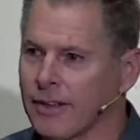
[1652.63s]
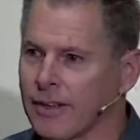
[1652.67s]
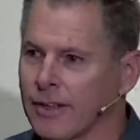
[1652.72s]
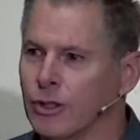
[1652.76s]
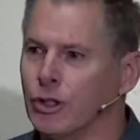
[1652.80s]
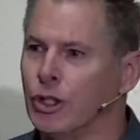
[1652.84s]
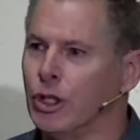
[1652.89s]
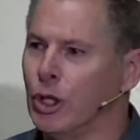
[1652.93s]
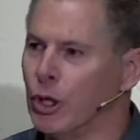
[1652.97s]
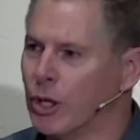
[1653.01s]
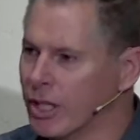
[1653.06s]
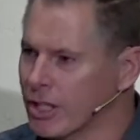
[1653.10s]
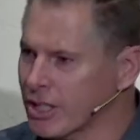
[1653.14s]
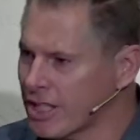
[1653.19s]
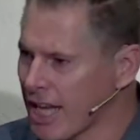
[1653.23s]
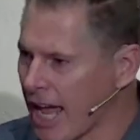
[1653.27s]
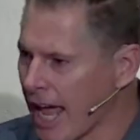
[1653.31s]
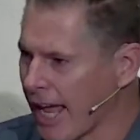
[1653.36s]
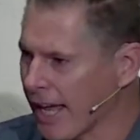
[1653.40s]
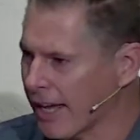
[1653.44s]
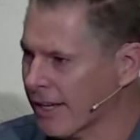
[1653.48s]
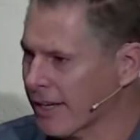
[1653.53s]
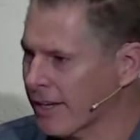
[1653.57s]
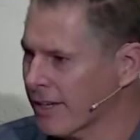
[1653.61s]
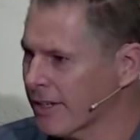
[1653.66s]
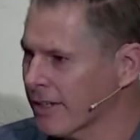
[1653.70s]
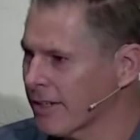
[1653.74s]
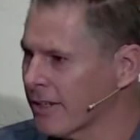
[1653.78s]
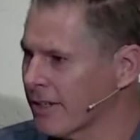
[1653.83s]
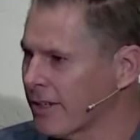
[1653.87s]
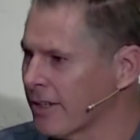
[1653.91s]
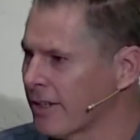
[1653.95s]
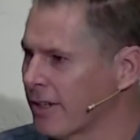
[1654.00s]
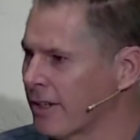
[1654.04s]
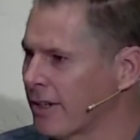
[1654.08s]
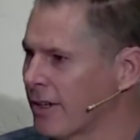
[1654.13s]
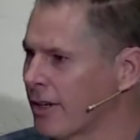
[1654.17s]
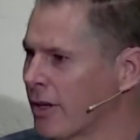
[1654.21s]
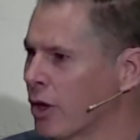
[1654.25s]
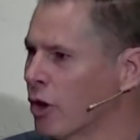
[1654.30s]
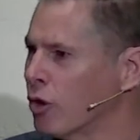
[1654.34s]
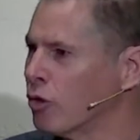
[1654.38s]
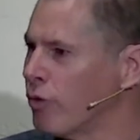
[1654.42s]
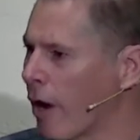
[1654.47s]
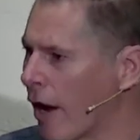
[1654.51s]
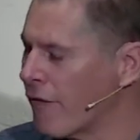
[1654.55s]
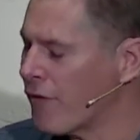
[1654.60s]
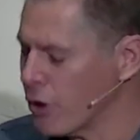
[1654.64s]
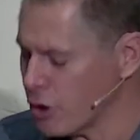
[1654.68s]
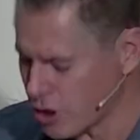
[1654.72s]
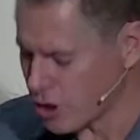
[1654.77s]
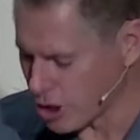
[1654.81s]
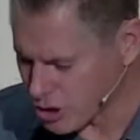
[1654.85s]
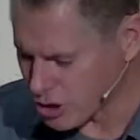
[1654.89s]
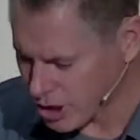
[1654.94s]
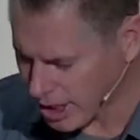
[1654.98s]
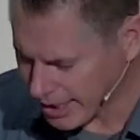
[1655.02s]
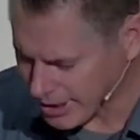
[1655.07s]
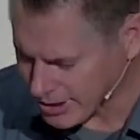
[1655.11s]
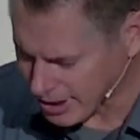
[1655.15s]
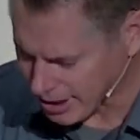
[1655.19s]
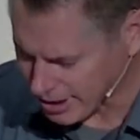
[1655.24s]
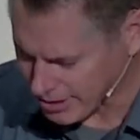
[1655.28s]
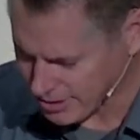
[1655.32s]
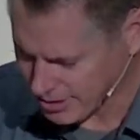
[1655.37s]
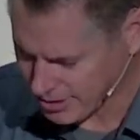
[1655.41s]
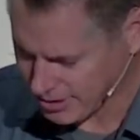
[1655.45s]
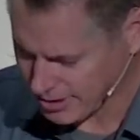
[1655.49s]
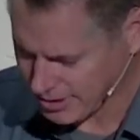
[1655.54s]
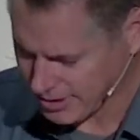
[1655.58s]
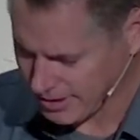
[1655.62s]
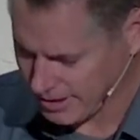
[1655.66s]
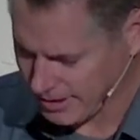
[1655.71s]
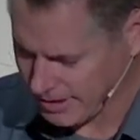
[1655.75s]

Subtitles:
you can take refuge in Jesus.